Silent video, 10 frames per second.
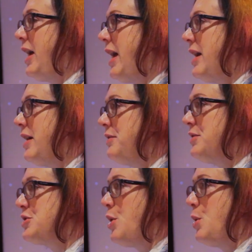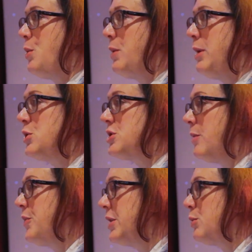And so it was
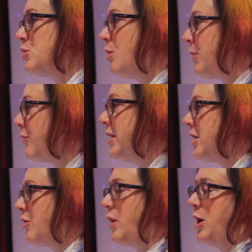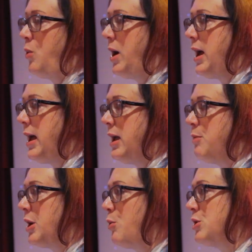something that was on my radar right away,
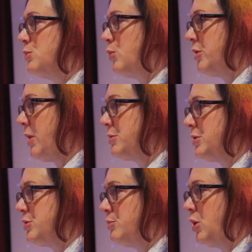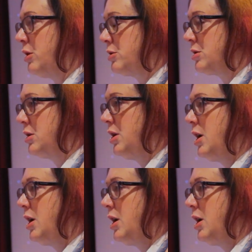but I wasn't worried about it too much.